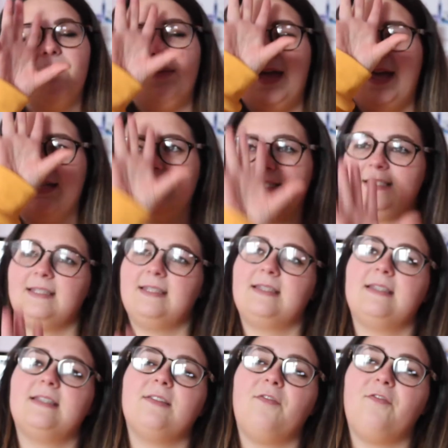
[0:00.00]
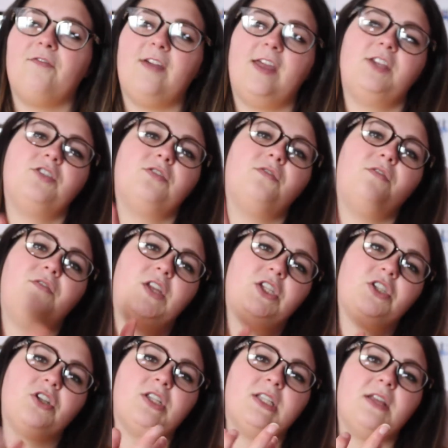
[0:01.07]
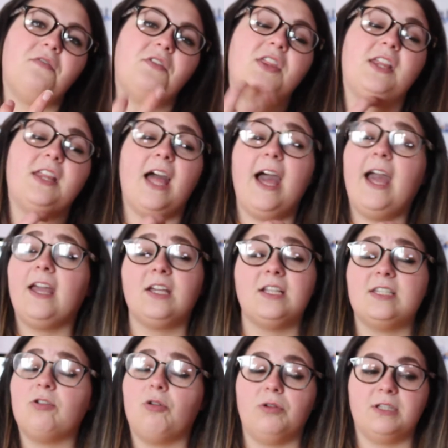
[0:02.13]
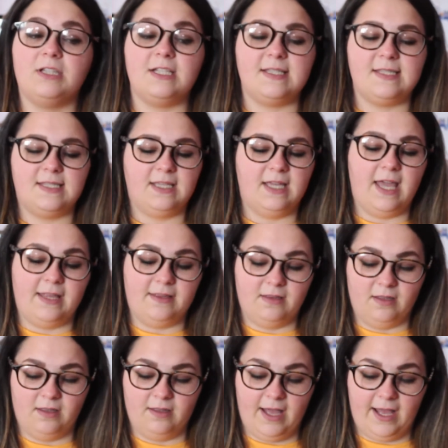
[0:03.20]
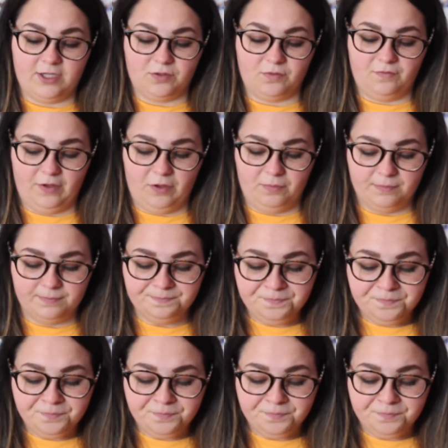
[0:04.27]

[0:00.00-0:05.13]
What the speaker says: his facial features and everything like that, I could totally see it in the actual film.